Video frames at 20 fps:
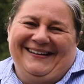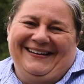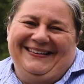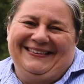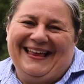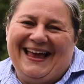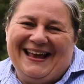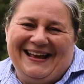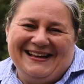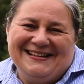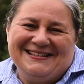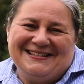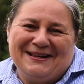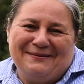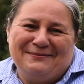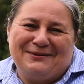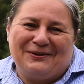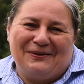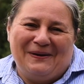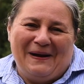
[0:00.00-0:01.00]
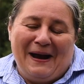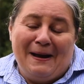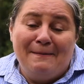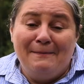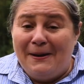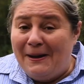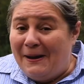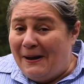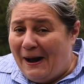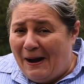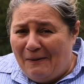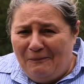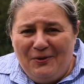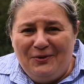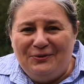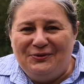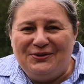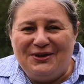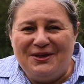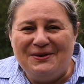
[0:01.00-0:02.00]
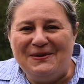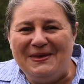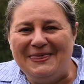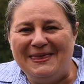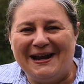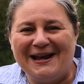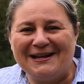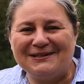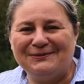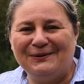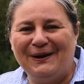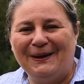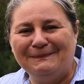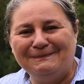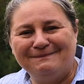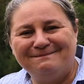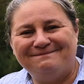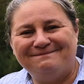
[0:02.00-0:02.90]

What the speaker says: Like and subscribe, and we'll see you in the next one.